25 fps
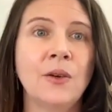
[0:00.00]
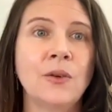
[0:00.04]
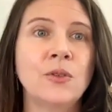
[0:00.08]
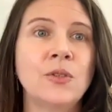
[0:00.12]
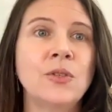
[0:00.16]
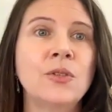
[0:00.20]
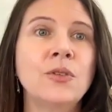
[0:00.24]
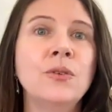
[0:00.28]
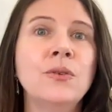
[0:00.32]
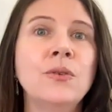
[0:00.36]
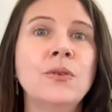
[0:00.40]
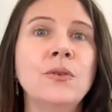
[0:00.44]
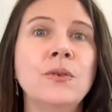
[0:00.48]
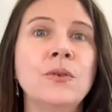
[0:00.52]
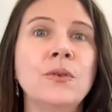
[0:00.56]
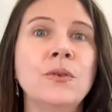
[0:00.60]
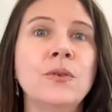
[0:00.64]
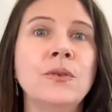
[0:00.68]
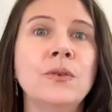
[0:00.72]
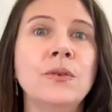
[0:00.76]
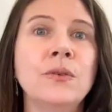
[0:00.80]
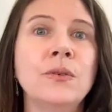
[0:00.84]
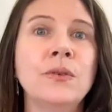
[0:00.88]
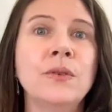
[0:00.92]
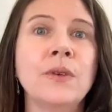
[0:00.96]

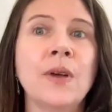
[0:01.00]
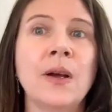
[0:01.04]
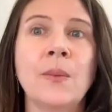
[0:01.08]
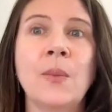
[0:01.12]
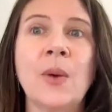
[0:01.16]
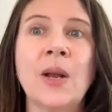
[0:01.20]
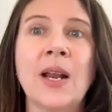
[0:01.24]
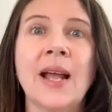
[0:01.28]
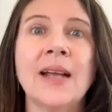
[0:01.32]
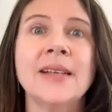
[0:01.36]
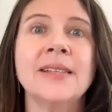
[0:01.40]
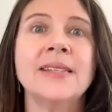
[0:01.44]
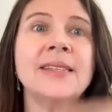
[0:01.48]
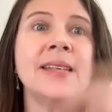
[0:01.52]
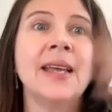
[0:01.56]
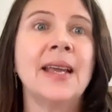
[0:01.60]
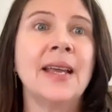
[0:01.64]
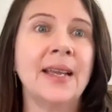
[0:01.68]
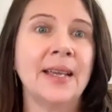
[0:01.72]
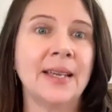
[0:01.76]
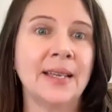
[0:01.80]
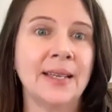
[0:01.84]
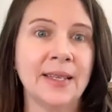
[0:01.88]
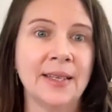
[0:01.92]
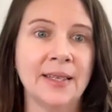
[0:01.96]
to what I
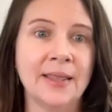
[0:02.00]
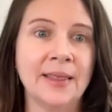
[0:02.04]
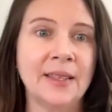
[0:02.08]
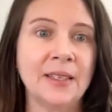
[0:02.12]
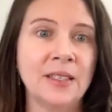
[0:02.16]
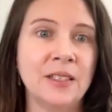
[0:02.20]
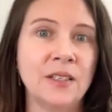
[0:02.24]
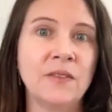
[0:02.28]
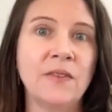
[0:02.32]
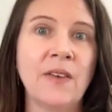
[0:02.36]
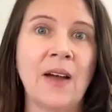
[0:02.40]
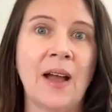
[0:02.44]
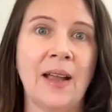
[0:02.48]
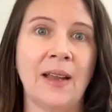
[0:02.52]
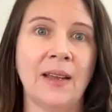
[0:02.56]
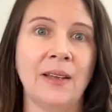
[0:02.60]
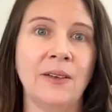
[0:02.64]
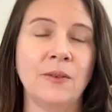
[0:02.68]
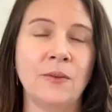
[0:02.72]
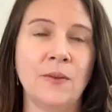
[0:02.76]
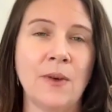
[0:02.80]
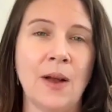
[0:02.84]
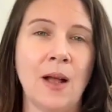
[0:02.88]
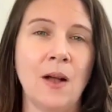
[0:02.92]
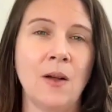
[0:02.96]
say, the
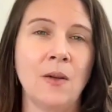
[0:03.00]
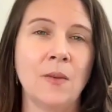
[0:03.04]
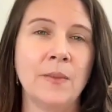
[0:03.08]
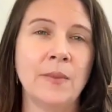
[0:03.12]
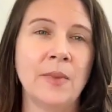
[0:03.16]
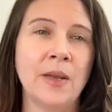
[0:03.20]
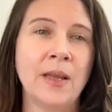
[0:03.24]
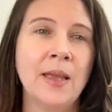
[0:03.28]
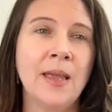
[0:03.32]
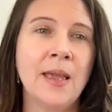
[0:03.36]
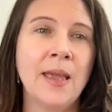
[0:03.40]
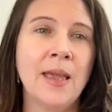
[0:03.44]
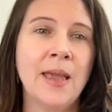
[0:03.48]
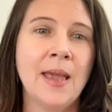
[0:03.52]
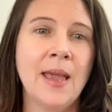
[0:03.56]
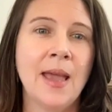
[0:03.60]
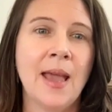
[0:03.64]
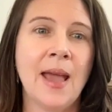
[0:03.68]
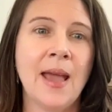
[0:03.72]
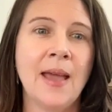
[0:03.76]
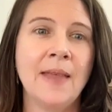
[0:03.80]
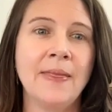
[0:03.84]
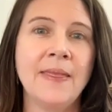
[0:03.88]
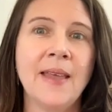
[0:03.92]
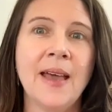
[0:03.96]
divine realm,
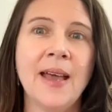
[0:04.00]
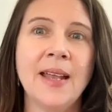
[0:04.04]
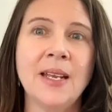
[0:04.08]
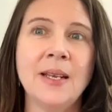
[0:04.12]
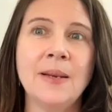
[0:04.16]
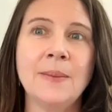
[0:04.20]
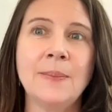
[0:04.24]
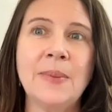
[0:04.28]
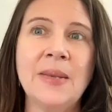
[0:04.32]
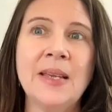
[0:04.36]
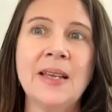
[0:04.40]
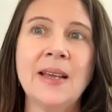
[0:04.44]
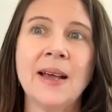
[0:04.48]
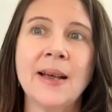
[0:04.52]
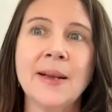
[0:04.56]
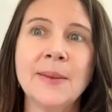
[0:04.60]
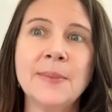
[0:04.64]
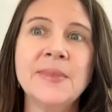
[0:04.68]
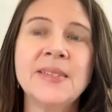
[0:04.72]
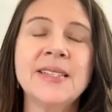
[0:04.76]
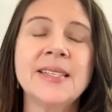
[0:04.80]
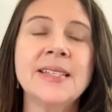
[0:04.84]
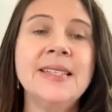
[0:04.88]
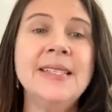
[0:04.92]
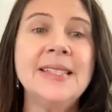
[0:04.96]
and that it
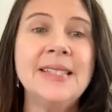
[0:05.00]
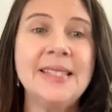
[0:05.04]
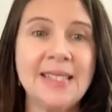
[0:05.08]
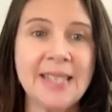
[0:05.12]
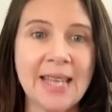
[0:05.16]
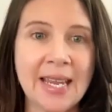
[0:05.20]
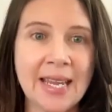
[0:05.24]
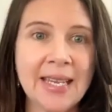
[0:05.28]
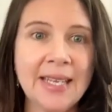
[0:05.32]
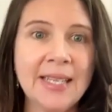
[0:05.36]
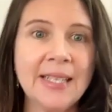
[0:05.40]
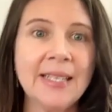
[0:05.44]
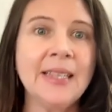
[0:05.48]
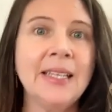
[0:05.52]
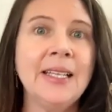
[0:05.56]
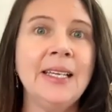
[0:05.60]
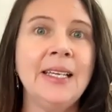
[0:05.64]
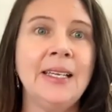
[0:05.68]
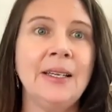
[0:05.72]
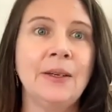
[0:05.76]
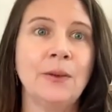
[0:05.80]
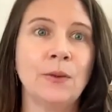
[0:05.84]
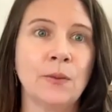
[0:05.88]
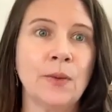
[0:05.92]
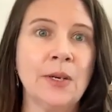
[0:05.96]
becomes a
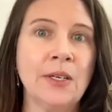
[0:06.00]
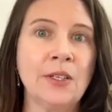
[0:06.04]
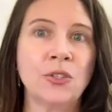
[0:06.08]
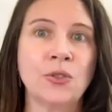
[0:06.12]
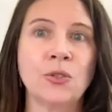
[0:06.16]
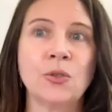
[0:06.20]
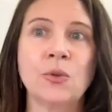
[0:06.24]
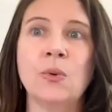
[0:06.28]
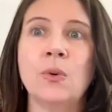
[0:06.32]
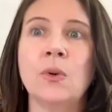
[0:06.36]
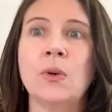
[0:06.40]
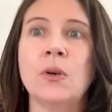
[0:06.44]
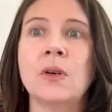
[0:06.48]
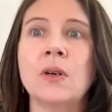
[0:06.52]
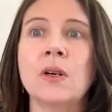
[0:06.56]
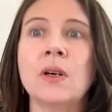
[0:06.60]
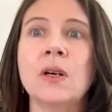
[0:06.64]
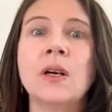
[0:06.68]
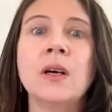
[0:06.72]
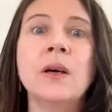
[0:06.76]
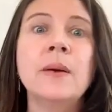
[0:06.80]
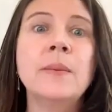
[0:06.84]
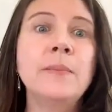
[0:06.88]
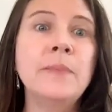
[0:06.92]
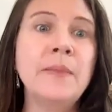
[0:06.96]
daily ritual
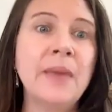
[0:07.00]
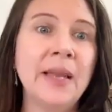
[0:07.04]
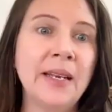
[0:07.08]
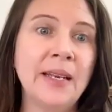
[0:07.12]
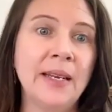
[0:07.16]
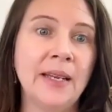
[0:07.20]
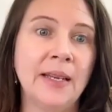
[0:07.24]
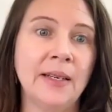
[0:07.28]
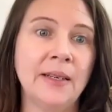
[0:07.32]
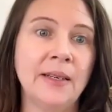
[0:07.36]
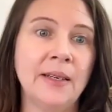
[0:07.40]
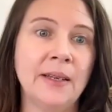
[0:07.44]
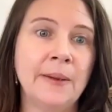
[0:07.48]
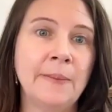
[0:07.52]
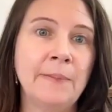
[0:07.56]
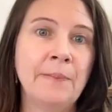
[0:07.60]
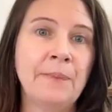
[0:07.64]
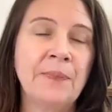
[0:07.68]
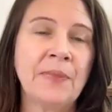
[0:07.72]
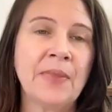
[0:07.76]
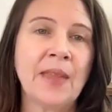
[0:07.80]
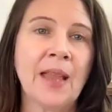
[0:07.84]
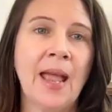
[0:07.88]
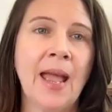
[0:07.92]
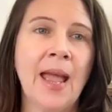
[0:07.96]
committed.
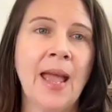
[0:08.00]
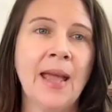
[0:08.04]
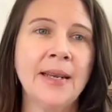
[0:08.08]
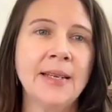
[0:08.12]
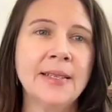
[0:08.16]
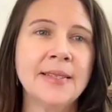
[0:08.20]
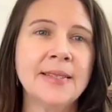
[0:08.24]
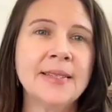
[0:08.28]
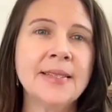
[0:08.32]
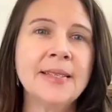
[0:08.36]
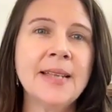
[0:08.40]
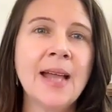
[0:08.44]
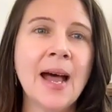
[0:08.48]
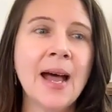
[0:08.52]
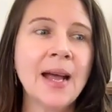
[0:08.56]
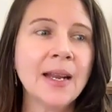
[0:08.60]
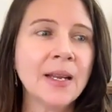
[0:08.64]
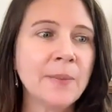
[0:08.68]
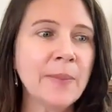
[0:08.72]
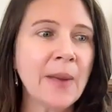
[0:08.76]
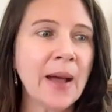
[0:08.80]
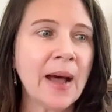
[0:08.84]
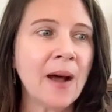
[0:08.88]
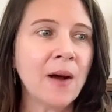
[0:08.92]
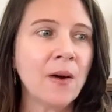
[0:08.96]
And it's not
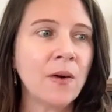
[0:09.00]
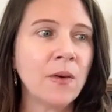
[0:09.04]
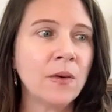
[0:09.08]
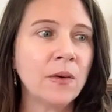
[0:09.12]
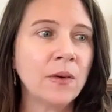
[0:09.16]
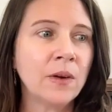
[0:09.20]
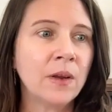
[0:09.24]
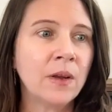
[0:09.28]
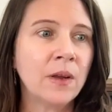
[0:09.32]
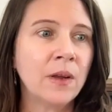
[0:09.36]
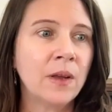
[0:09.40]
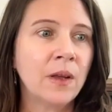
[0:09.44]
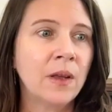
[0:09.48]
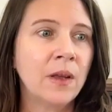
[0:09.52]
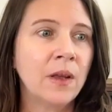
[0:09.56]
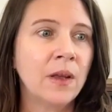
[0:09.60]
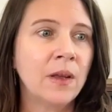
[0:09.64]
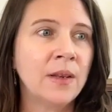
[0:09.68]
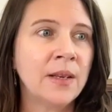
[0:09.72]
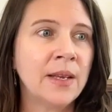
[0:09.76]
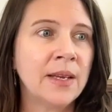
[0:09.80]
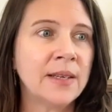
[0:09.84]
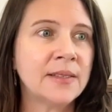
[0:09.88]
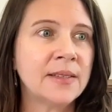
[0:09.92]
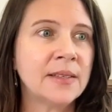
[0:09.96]
about
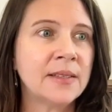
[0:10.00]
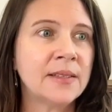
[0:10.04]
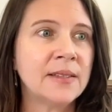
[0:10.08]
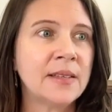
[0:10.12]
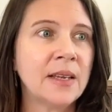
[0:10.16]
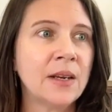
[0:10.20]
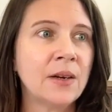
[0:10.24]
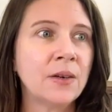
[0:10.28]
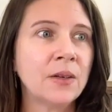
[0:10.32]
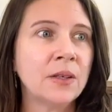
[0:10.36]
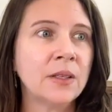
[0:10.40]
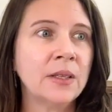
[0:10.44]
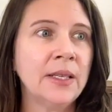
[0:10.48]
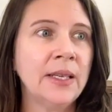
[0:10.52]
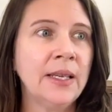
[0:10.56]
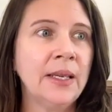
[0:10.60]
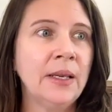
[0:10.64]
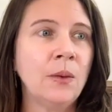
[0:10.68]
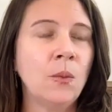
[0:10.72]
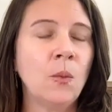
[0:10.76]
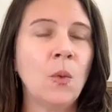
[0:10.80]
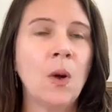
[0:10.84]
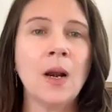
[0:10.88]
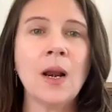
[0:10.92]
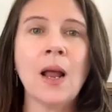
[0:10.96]

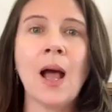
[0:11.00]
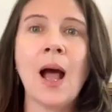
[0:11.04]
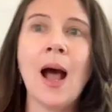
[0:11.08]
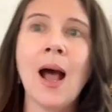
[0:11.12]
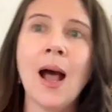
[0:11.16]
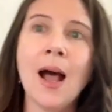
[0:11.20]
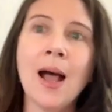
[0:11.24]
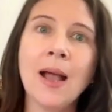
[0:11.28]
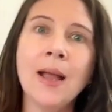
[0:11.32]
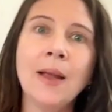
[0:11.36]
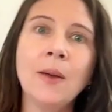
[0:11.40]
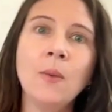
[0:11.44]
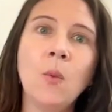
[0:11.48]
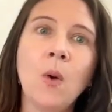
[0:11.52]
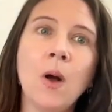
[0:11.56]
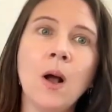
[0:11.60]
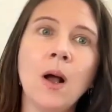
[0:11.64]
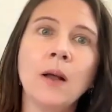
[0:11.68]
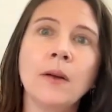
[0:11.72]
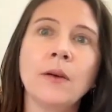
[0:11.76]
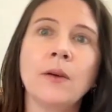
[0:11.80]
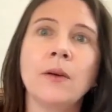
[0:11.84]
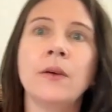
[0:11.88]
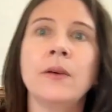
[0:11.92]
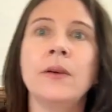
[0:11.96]
necessarily what I
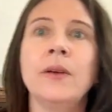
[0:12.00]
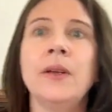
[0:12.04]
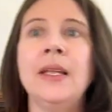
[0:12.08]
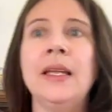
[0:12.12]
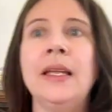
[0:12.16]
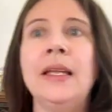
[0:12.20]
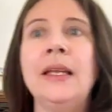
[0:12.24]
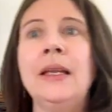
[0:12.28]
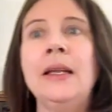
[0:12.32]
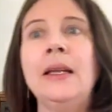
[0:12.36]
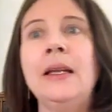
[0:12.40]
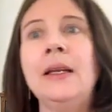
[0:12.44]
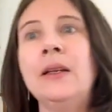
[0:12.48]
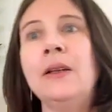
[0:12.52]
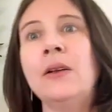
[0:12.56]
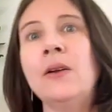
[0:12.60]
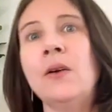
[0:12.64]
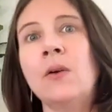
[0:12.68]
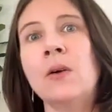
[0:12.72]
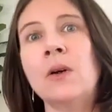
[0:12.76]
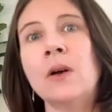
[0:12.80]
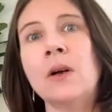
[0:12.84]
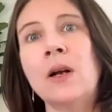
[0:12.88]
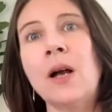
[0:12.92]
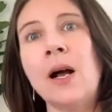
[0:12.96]
want or need,
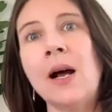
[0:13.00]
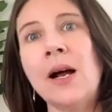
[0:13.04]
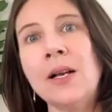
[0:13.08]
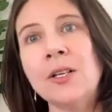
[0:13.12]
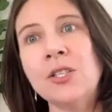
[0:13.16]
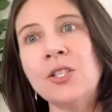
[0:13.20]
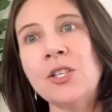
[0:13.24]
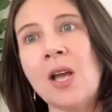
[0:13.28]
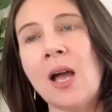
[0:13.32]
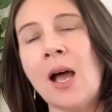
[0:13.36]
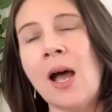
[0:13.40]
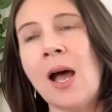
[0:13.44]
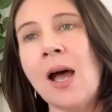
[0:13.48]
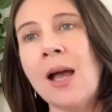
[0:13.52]
or gosh,